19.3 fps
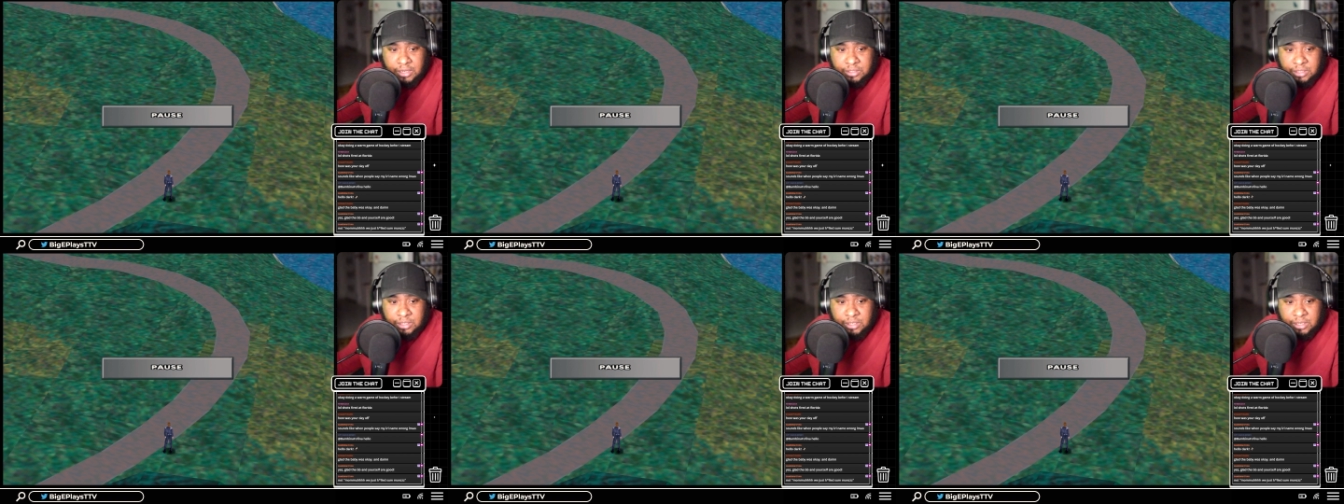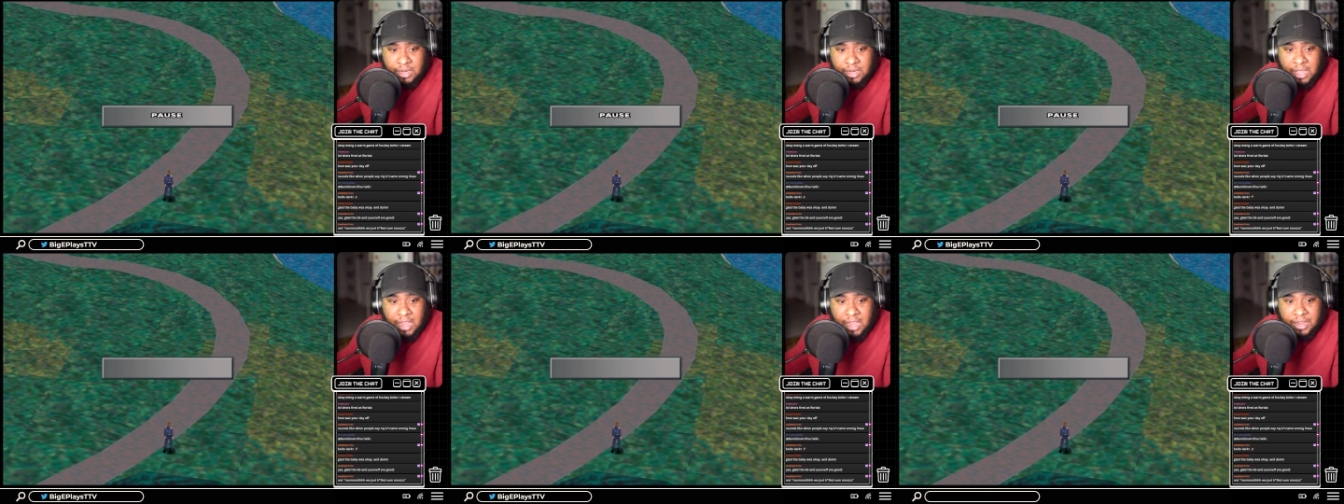
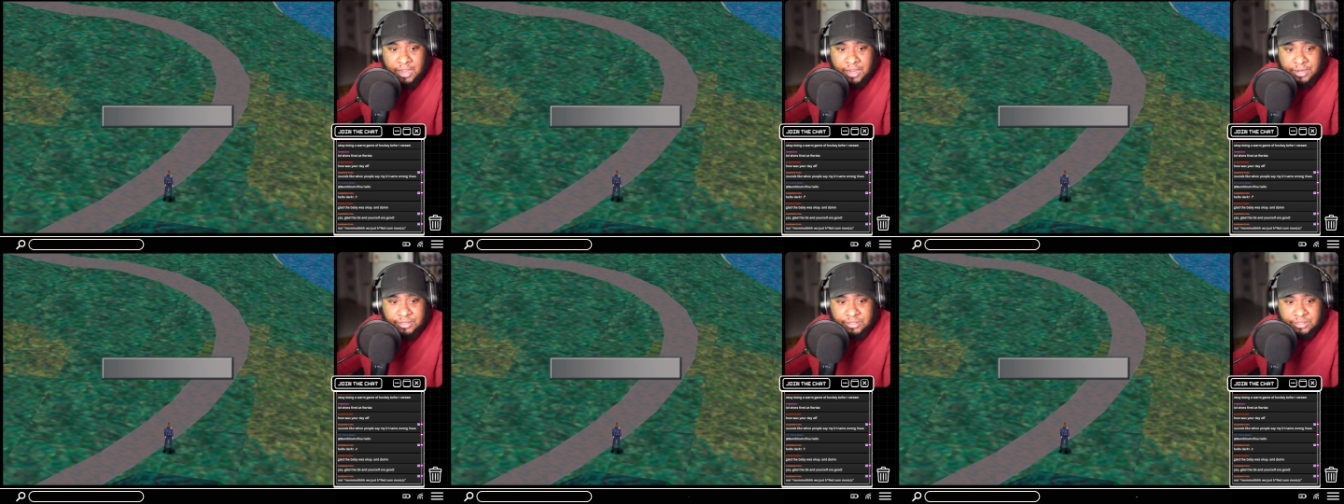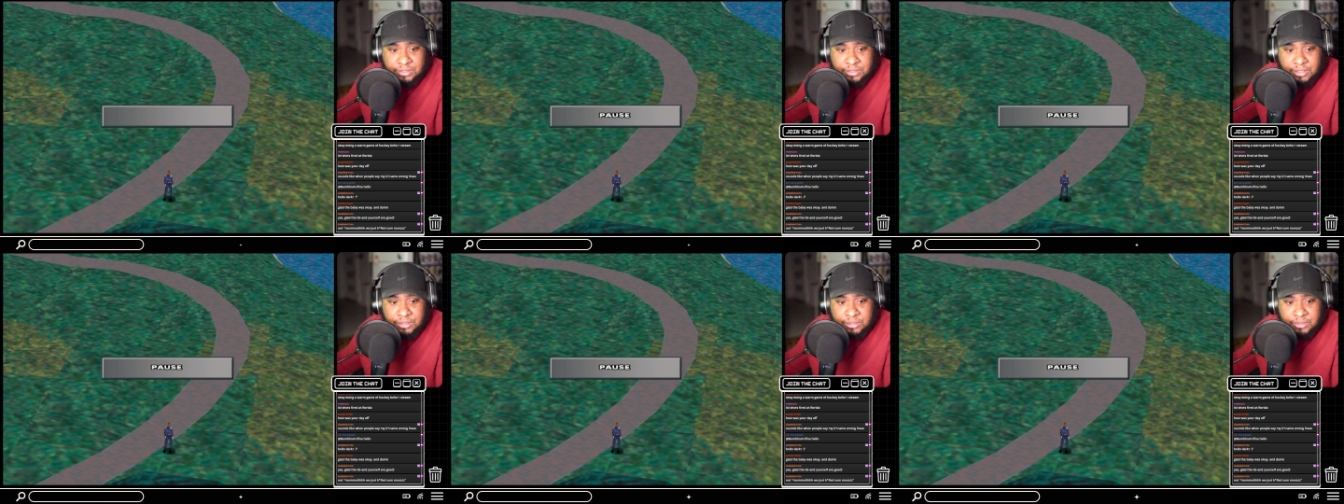not in a
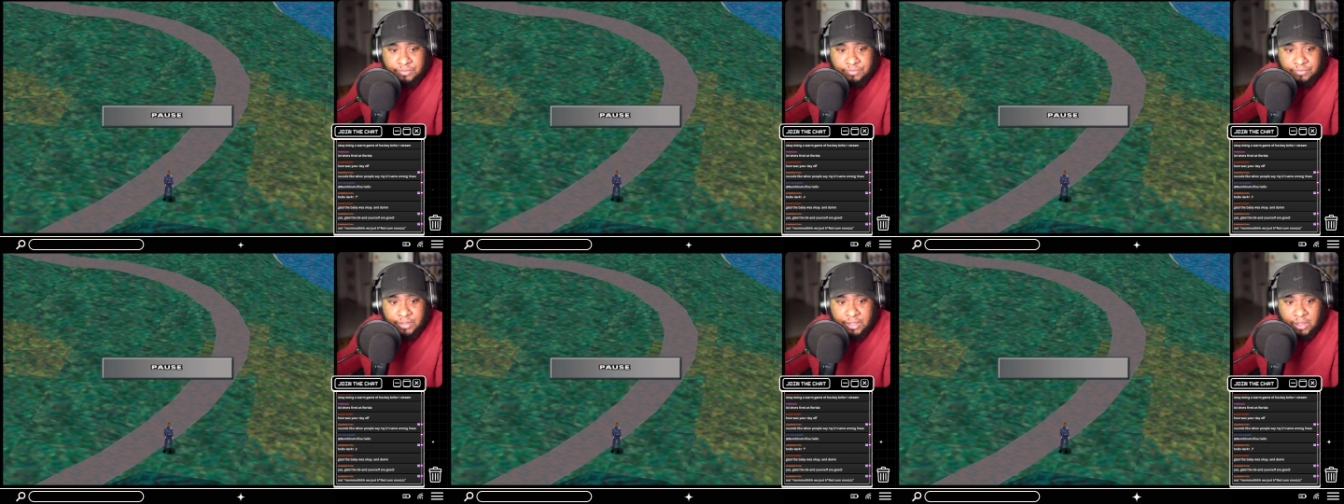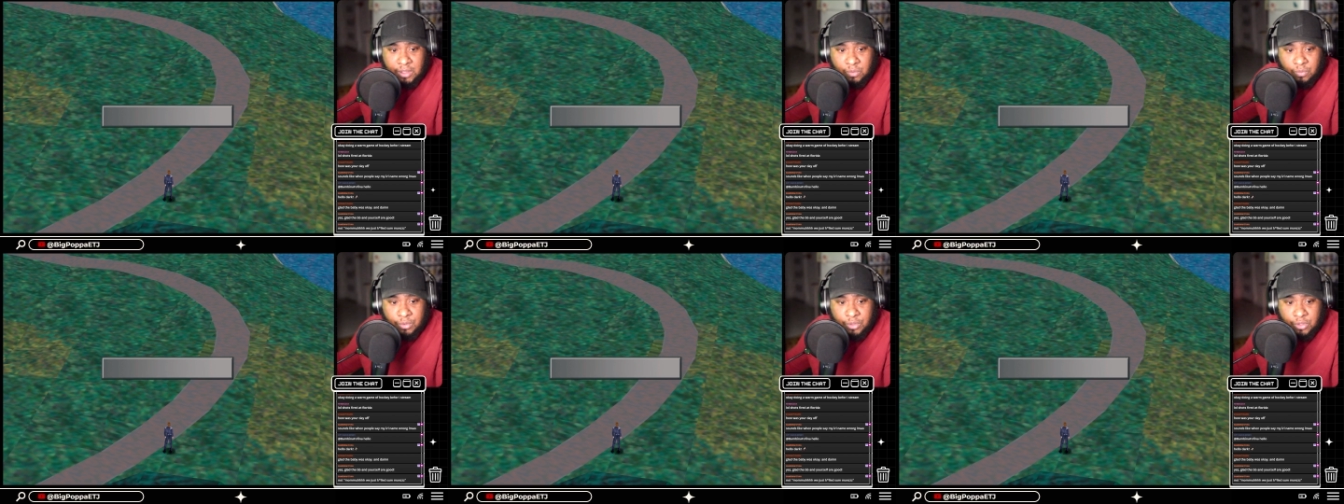sense of like
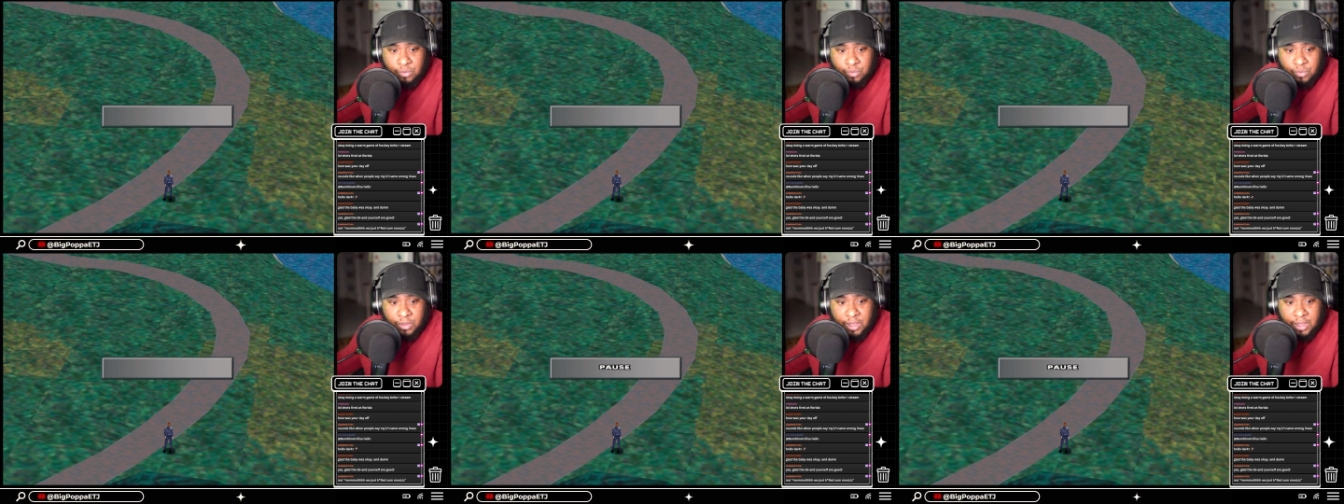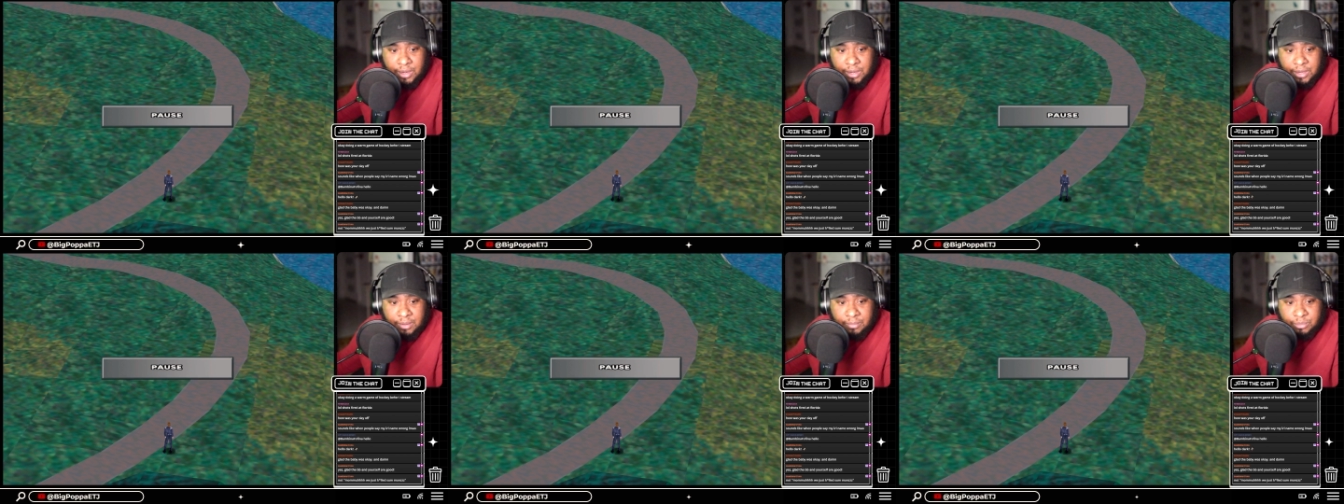when you
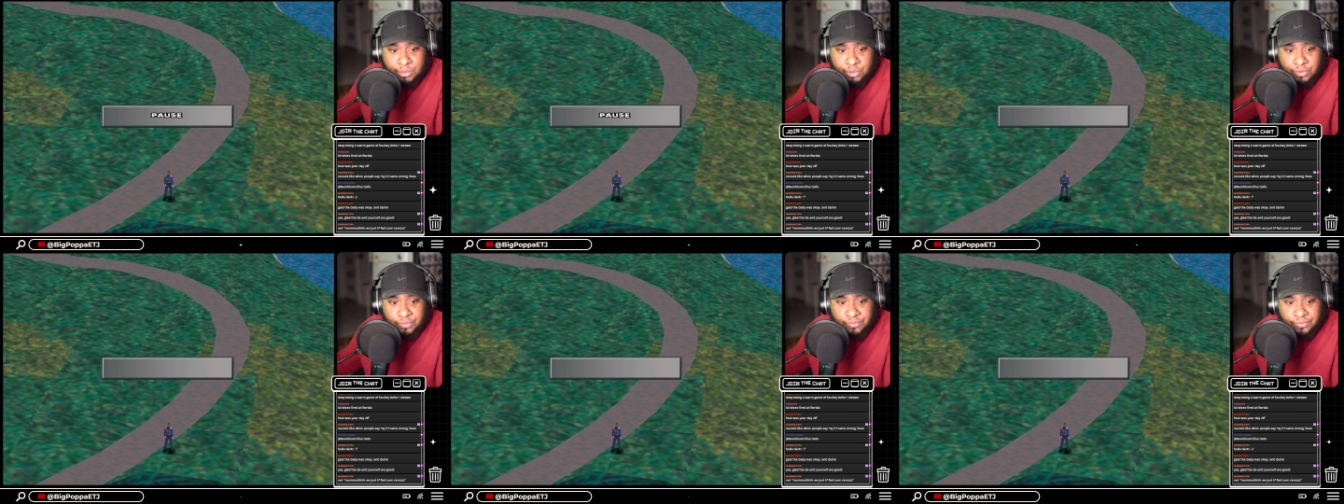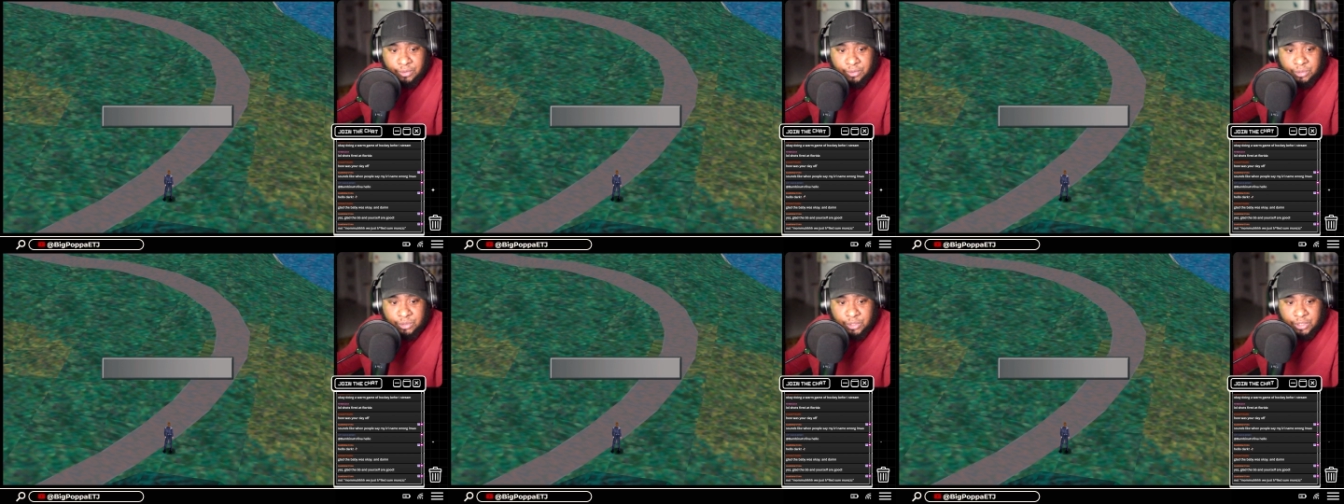end up
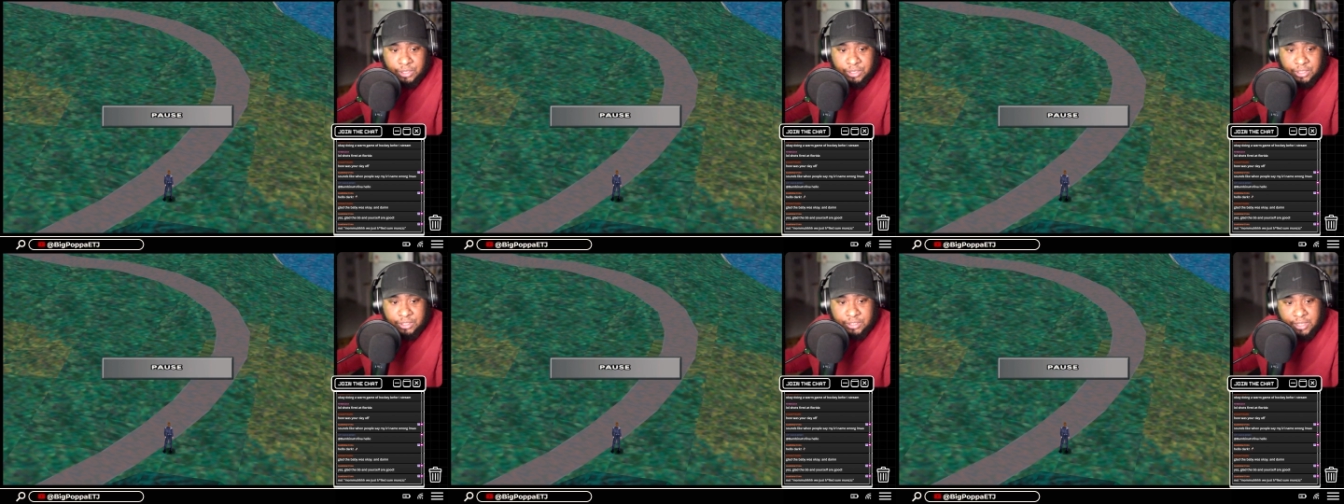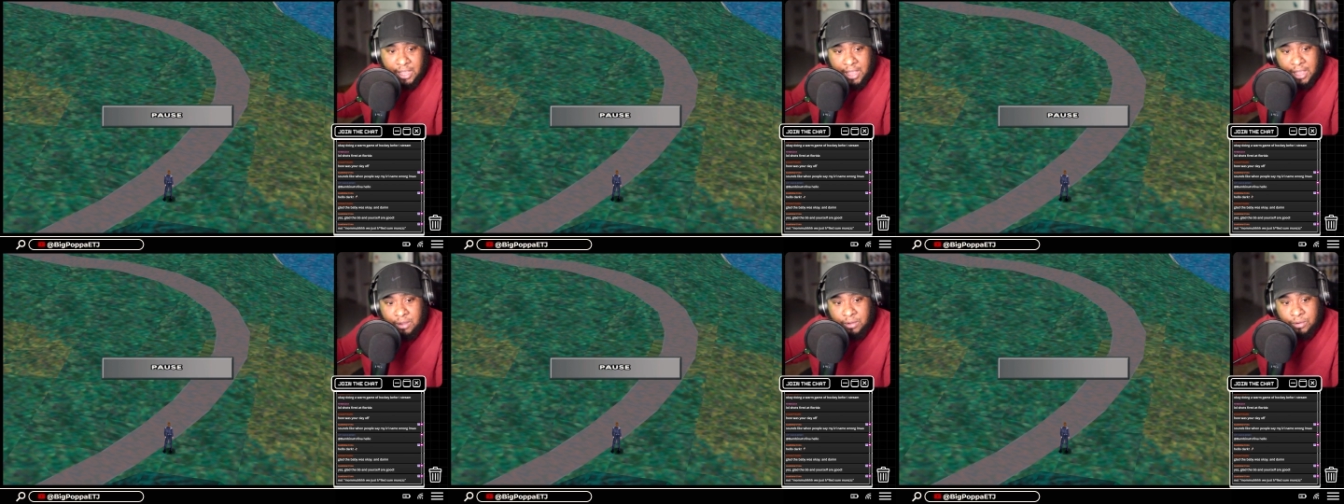traversing in a
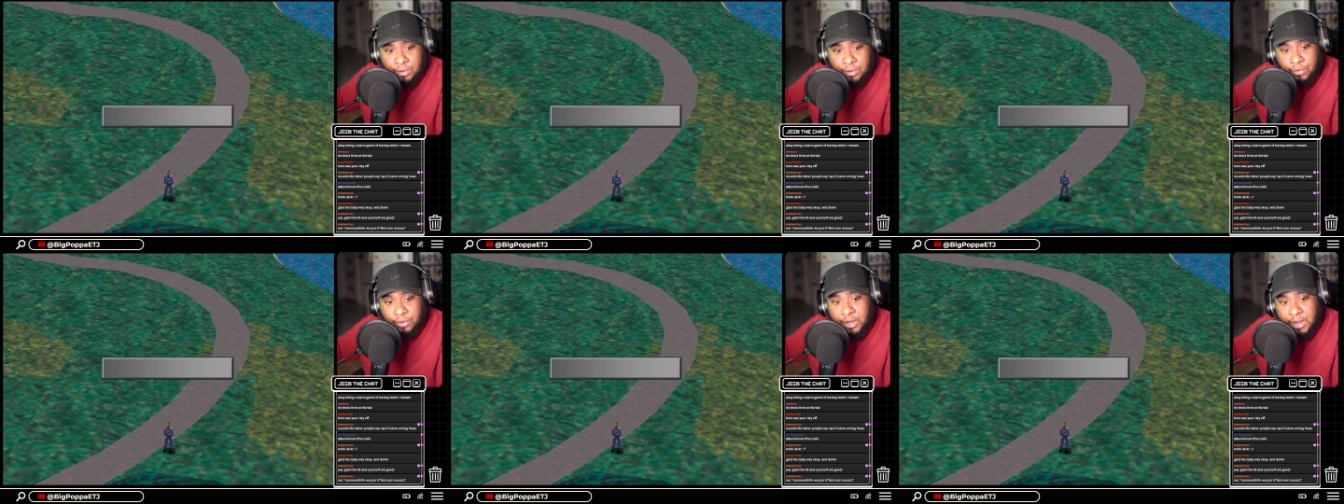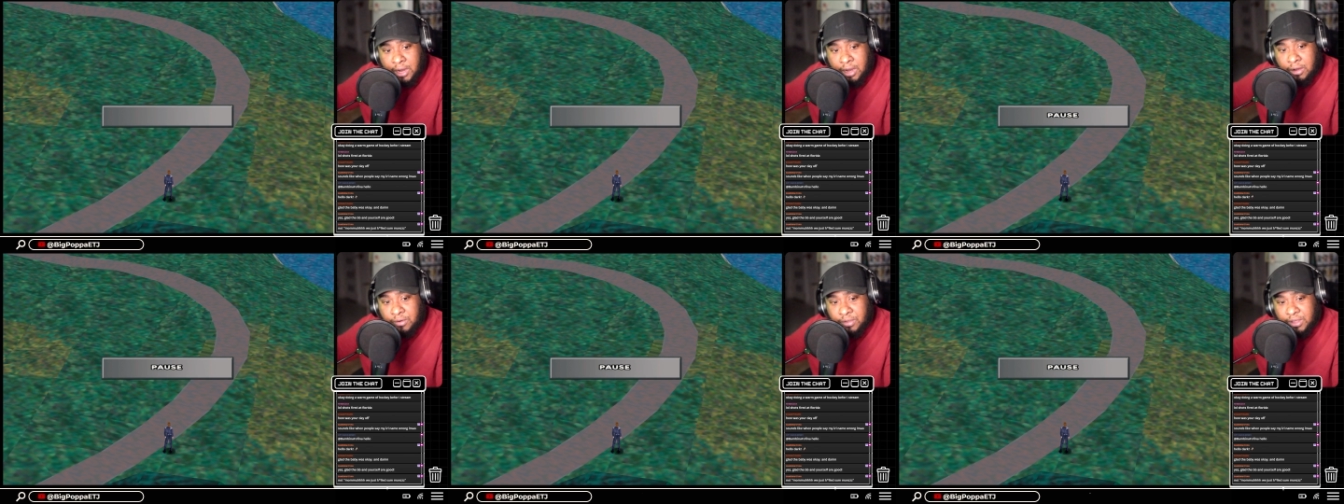town or an
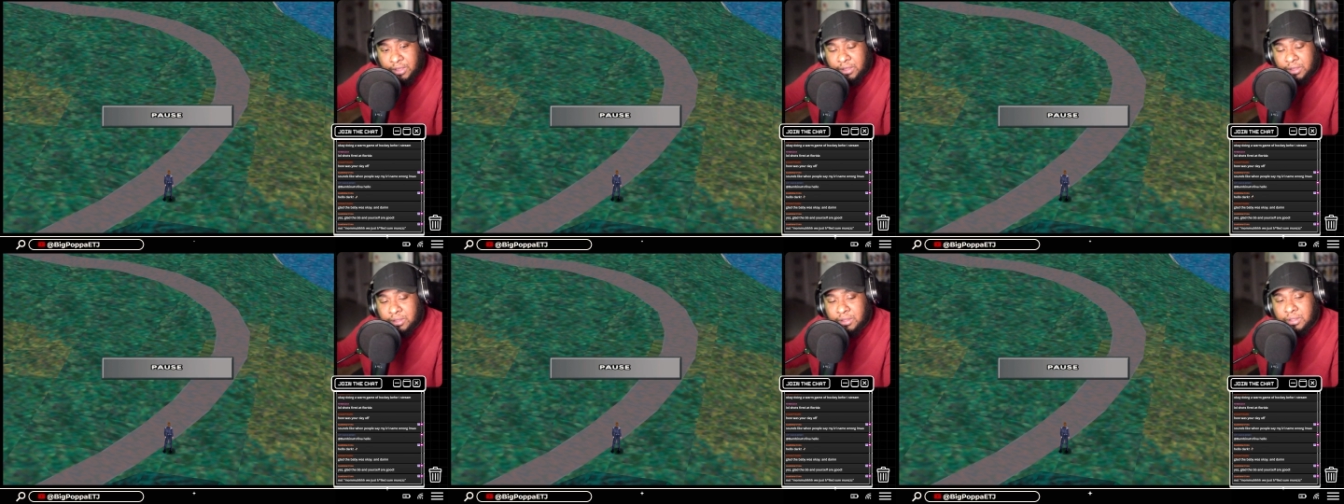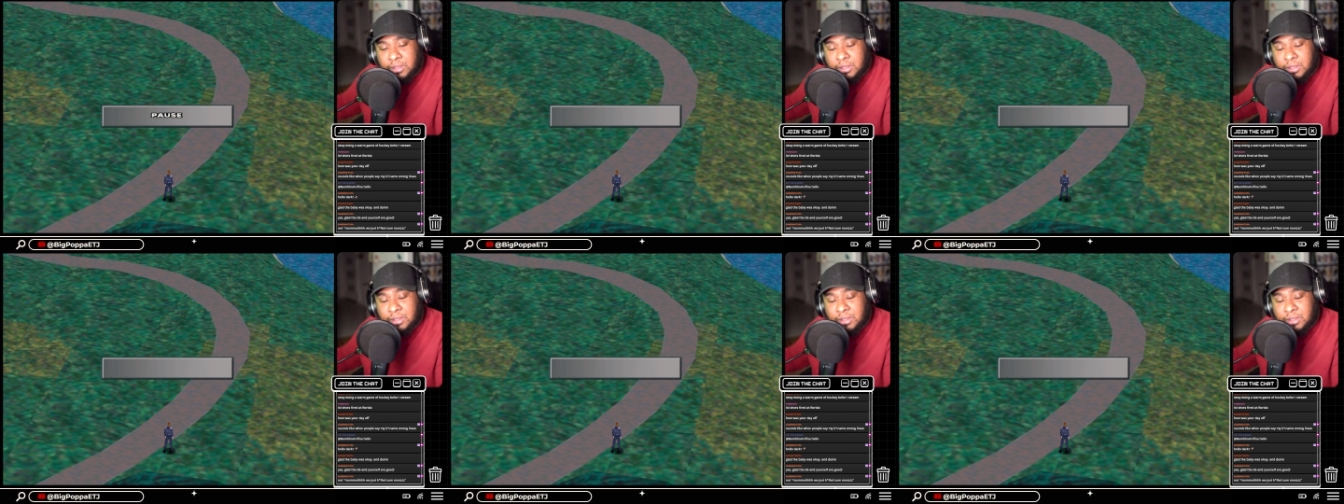area